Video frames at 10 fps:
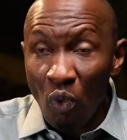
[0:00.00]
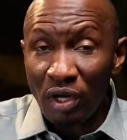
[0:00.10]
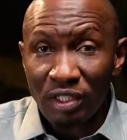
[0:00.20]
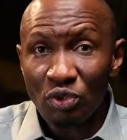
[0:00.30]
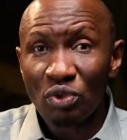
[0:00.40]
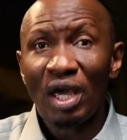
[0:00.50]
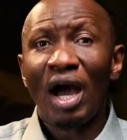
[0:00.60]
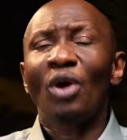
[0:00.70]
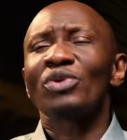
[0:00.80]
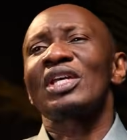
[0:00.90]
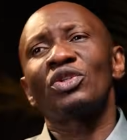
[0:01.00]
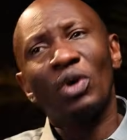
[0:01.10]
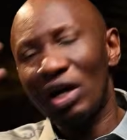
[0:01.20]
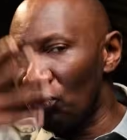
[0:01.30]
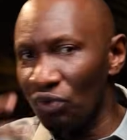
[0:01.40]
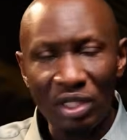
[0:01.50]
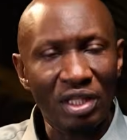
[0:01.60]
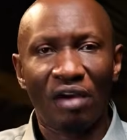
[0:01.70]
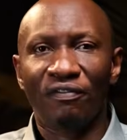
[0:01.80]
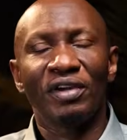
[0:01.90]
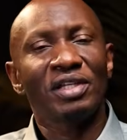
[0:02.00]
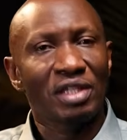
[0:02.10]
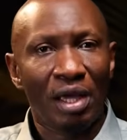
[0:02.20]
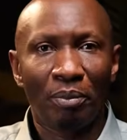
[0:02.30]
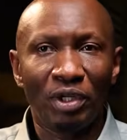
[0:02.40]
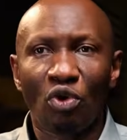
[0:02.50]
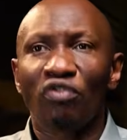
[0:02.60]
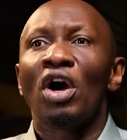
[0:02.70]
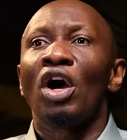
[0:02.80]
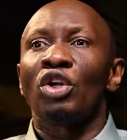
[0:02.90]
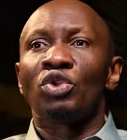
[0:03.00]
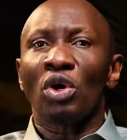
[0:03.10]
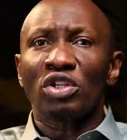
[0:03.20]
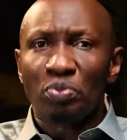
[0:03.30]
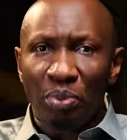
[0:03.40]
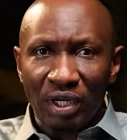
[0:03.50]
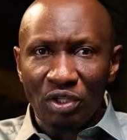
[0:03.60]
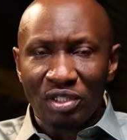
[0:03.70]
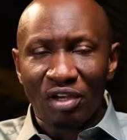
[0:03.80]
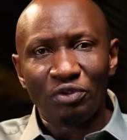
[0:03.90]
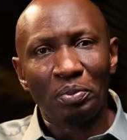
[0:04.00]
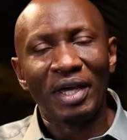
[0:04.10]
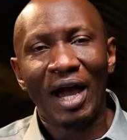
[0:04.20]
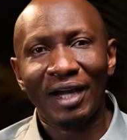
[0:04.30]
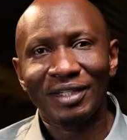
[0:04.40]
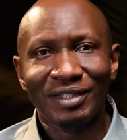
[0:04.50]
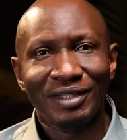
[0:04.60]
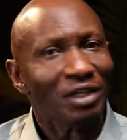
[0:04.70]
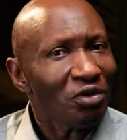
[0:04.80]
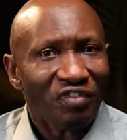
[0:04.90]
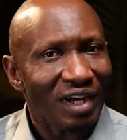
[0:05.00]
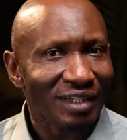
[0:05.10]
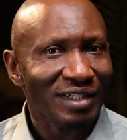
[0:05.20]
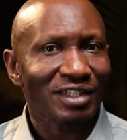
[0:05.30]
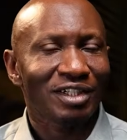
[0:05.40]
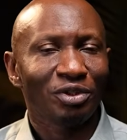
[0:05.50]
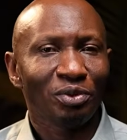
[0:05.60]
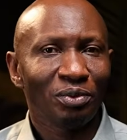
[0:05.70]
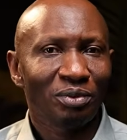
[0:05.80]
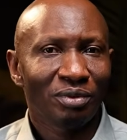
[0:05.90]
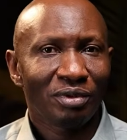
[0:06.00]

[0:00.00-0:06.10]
walked into the house and you can read their face, their bit of, don't spread yourself to be hugged. They don't feel like touching you.